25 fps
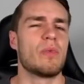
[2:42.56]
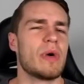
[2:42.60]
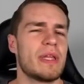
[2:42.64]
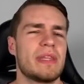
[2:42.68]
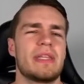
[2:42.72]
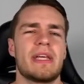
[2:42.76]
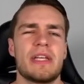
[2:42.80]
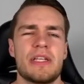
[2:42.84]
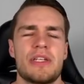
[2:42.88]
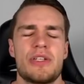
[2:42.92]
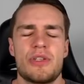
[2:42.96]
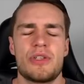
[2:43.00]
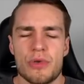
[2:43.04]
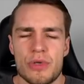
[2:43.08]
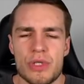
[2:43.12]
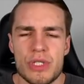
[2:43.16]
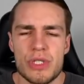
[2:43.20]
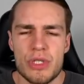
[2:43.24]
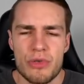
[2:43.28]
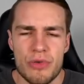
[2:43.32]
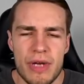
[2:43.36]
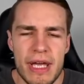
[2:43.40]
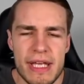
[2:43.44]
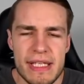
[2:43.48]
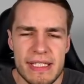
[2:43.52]
When these shorts
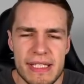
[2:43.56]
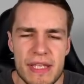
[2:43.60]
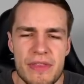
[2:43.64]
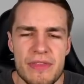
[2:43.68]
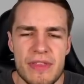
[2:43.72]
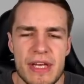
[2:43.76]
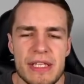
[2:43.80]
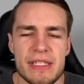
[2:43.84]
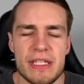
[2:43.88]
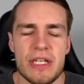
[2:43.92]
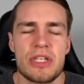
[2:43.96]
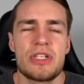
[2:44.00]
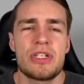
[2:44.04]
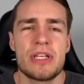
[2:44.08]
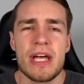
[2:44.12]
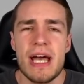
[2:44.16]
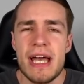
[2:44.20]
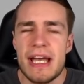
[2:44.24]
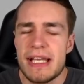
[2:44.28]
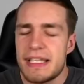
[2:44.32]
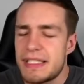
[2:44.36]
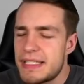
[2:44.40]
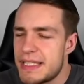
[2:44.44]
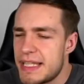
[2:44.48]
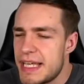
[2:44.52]
create synthetic
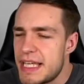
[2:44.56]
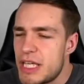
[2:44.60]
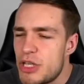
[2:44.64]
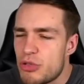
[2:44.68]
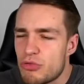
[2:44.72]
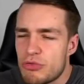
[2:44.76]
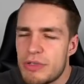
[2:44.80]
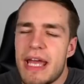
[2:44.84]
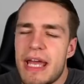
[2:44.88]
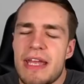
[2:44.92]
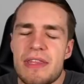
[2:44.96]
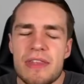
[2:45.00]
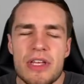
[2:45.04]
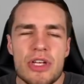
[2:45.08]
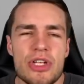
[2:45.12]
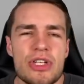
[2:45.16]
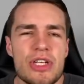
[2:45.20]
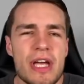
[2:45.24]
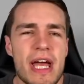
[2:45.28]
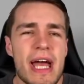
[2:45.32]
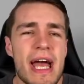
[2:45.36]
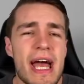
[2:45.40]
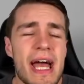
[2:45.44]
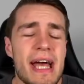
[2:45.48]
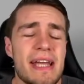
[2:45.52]
shares, they create the
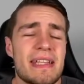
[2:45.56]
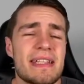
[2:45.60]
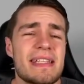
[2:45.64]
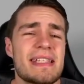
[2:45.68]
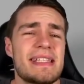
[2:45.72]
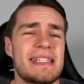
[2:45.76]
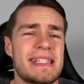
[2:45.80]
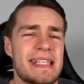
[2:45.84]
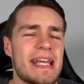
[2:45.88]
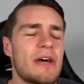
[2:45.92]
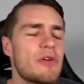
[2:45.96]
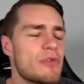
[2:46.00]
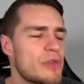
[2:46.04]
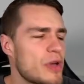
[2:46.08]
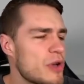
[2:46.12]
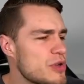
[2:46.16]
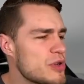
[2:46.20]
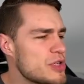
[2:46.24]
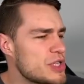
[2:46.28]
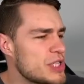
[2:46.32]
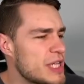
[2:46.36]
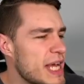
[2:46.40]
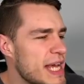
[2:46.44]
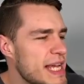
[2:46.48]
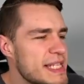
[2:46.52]
share and then sell those
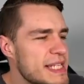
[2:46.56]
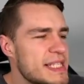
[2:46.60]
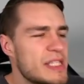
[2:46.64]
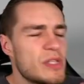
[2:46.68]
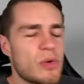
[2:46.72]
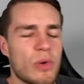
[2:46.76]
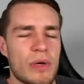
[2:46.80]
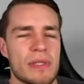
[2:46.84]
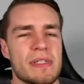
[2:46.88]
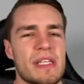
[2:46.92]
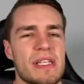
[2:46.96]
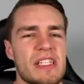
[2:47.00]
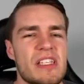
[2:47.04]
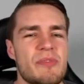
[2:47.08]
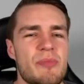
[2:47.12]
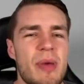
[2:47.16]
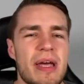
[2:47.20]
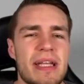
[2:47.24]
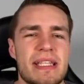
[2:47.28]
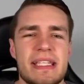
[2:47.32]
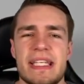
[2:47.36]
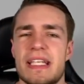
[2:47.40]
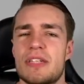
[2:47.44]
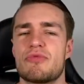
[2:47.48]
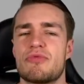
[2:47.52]
shares to
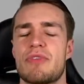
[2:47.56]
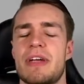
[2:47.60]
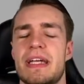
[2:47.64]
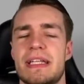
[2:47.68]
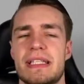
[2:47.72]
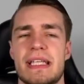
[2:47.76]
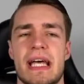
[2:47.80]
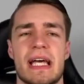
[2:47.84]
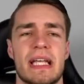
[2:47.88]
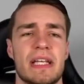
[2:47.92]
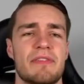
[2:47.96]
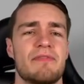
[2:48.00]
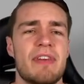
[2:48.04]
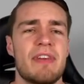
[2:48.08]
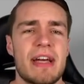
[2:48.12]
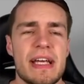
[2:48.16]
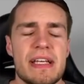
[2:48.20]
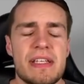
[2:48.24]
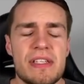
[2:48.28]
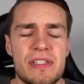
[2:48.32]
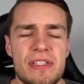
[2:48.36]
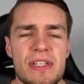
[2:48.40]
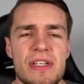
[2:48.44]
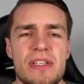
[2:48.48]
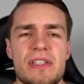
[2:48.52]
unsuspecting retail
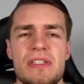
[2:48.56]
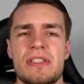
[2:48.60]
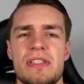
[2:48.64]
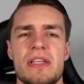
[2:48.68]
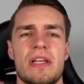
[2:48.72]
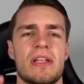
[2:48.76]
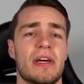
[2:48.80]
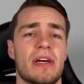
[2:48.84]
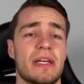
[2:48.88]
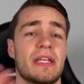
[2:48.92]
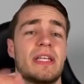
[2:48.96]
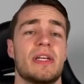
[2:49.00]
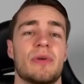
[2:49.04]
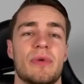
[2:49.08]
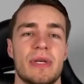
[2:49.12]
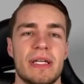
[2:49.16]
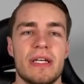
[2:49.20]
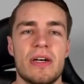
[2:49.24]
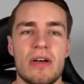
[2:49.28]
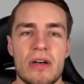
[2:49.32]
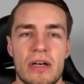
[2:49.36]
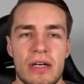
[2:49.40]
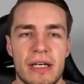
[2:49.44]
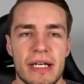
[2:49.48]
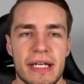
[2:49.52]
investors like you and
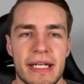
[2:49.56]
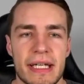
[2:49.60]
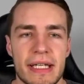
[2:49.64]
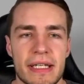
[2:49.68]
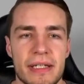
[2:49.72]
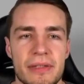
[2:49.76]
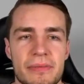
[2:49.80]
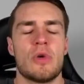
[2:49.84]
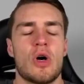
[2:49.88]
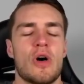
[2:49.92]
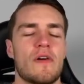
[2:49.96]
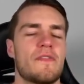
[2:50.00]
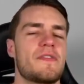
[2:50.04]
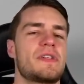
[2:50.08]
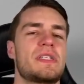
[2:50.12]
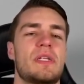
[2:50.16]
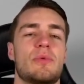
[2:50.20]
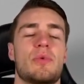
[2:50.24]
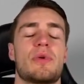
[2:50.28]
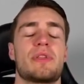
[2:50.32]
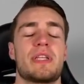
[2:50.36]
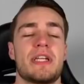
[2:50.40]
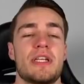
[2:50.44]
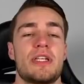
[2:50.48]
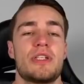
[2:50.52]
I. Obviously
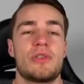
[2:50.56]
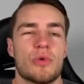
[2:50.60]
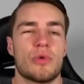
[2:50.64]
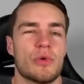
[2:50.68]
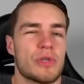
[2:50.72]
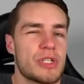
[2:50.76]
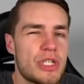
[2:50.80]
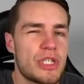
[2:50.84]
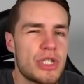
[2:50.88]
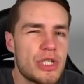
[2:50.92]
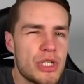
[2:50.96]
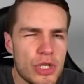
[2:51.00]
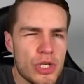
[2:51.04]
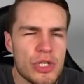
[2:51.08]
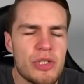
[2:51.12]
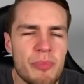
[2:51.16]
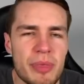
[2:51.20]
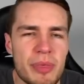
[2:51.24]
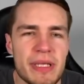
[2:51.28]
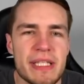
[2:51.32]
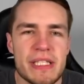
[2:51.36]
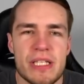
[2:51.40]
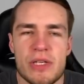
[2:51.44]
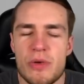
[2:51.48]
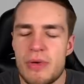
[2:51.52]
what these shorts should
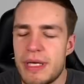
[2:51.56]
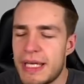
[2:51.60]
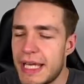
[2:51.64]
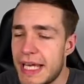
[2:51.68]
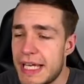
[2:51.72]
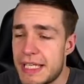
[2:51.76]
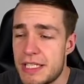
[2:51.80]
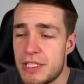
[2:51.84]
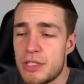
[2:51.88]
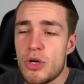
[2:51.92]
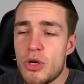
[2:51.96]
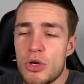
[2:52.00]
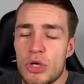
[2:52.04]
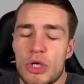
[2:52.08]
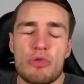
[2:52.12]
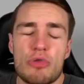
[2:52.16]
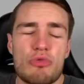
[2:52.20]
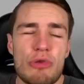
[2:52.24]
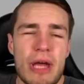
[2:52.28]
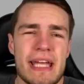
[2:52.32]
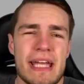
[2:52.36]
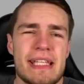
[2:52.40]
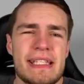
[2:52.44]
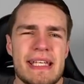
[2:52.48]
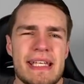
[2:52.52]
be doing is not
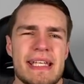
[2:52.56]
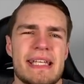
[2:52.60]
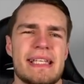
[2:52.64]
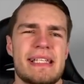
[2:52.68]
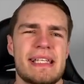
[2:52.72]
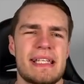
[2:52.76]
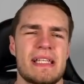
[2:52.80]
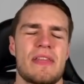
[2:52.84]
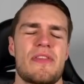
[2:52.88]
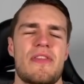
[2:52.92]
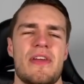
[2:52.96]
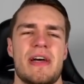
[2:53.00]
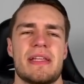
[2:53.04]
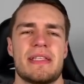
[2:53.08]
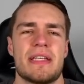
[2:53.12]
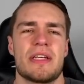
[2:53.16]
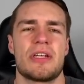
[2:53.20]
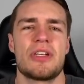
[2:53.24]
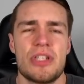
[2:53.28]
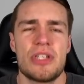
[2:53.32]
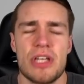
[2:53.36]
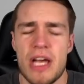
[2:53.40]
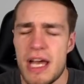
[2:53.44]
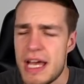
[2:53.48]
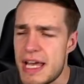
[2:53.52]
creating synthetic
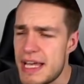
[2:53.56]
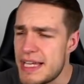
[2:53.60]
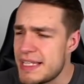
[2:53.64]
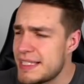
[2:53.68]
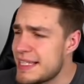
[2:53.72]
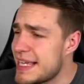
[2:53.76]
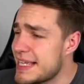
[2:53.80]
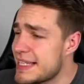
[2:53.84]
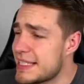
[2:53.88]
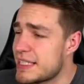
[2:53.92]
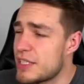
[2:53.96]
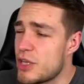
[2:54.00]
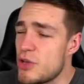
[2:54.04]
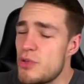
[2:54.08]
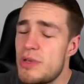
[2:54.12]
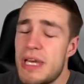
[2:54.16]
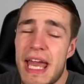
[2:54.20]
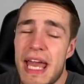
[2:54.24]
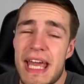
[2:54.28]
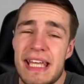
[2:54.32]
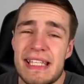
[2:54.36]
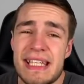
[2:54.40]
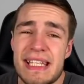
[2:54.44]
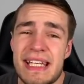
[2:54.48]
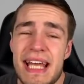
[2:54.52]
shares, it's
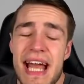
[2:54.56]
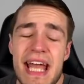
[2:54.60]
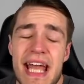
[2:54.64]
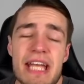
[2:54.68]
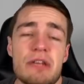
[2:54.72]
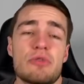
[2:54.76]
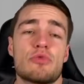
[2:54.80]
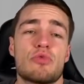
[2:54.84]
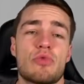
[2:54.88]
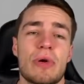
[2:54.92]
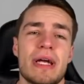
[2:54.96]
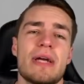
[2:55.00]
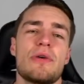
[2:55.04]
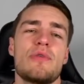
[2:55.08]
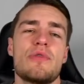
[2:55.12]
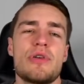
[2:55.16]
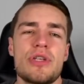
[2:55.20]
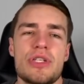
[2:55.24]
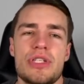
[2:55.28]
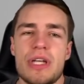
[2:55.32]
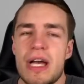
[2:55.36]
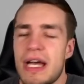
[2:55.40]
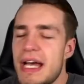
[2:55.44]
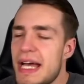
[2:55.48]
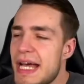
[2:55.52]
locating a real
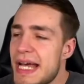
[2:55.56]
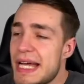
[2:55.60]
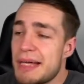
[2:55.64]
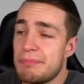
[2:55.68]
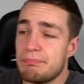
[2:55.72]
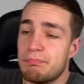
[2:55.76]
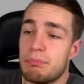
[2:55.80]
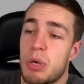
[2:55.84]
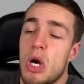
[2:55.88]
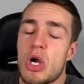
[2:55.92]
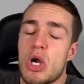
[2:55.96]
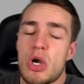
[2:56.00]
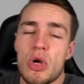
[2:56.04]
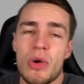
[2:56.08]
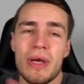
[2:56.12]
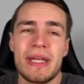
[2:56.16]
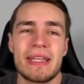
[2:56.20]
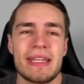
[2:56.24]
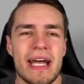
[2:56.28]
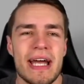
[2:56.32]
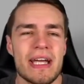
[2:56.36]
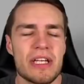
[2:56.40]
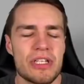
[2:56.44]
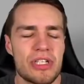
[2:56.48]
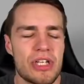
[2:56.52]
share, borrowing
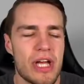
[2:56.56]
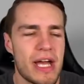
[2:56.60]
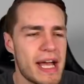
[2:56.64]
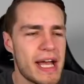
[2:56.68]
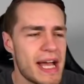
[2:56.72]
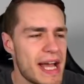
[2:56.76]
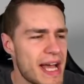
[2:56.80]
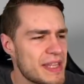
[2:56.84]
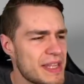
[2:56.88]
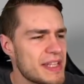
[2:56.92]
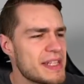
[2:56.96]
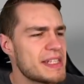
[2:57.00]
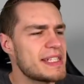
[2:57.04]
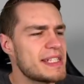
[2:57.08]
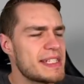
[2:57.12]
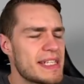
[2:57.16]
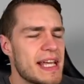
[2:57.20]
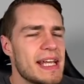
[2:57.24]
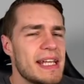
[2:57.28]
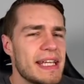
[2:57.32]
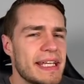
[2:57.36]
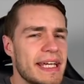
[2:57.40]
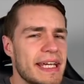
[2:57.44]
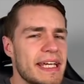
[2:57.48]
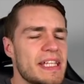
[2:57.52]
that share and then
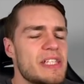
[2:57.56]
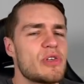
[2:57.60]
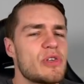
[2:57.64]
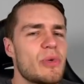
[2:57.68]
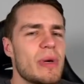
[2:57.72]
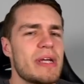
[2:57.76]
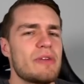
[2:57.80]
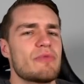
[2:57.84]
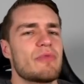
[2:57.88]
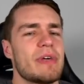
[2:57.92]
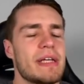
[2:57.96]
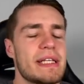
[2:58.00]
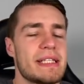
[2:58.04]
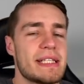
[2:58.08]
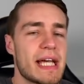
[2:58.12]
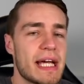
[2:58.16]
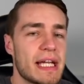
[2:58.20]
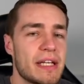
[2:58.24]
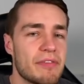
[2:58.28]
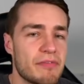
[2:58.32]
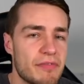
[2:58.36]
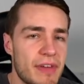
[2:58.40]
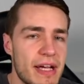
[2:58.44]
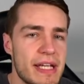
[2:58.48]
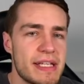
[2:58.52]
selling it to a retail
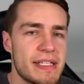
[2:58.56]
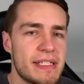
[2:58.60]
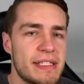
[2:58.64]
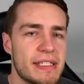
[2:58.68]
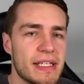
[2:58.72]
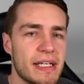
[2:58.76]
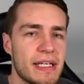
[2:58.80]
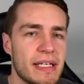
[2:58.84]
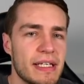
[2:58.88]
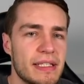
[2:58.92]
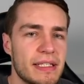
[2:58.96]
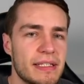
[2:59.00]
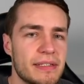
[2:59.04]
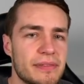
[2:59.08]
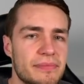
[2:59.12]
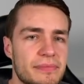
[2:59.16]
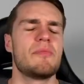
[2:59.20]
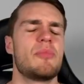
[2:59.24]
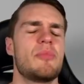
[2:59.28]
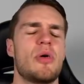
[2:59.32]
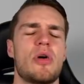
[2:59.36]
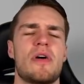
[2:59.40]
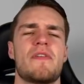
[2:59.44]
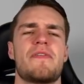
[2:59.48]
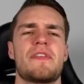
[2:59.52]
investor.
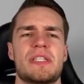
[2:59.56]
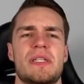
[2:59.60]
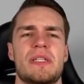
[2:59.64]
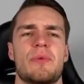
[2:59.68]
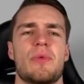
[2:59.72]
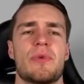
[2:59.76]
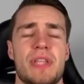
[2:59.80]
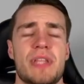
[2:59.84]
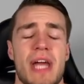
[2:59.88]
But obviously what